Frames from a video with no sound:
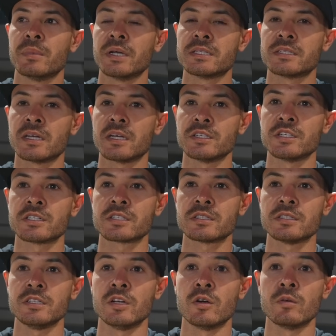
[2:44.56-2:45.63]
But
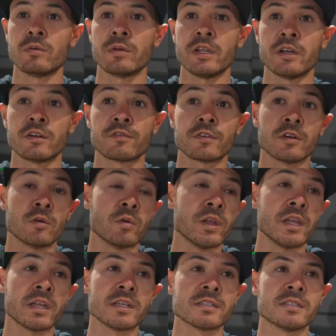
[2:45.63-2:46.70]
just here for a
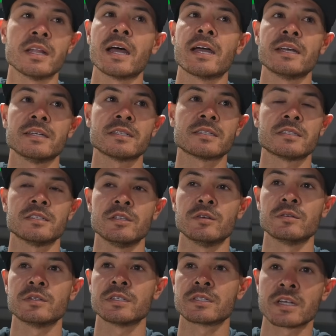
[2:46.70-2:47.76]
week is nice.
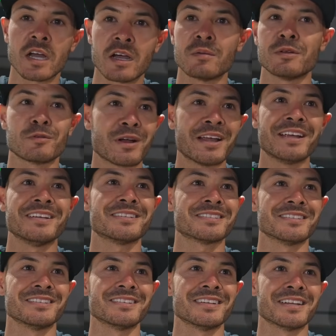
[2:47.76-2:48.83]
Just come and
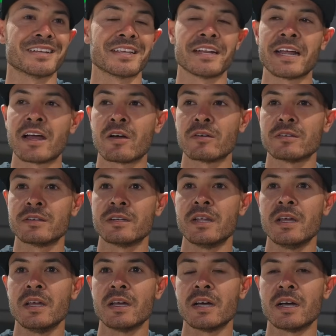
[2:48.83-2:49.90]
race and get out, and
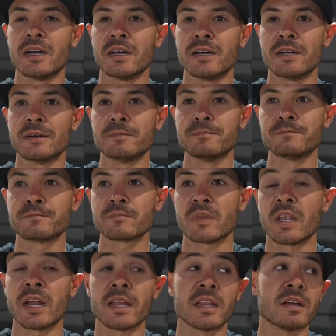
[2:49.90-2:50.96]

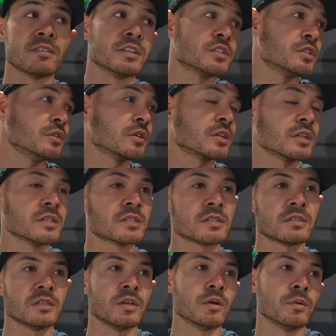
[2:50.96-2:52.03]
I love it too
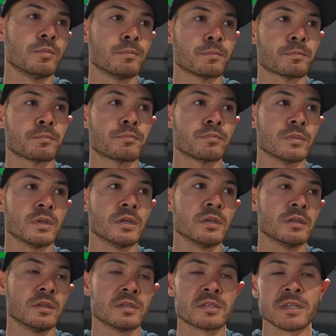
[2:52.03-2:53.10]
because the
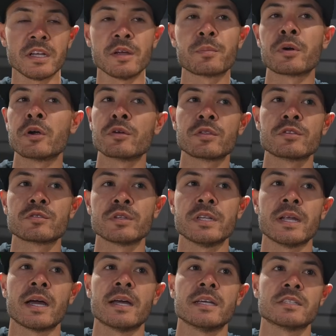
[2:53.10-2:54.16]
city of Perth is really
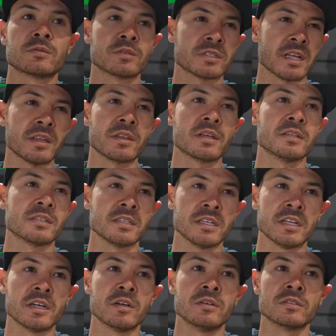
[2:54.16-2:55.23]
nice. We're staying at the
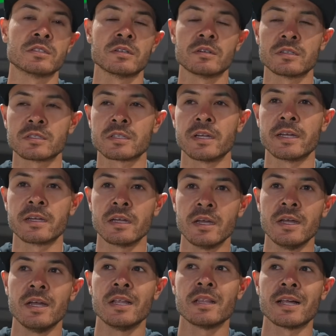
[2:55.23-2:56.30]
casino, so there's like
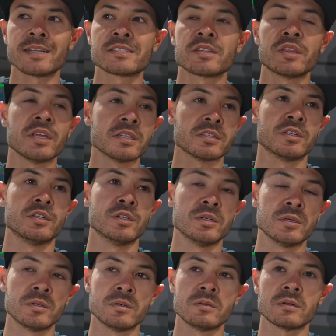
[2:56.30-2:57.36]
lots of things to
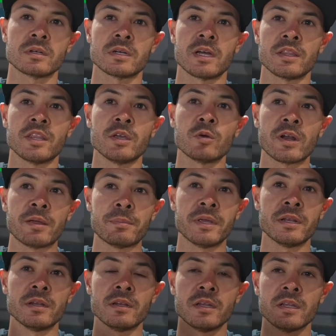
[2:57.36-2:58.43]
do. I think when I've
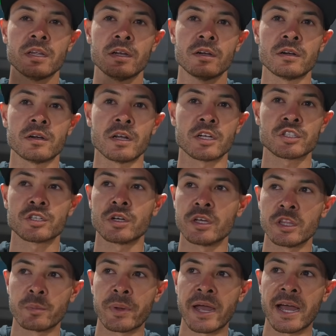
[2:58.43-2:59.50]
been here in Australia
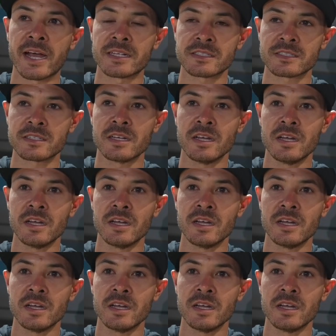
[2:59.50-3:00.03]
in the past,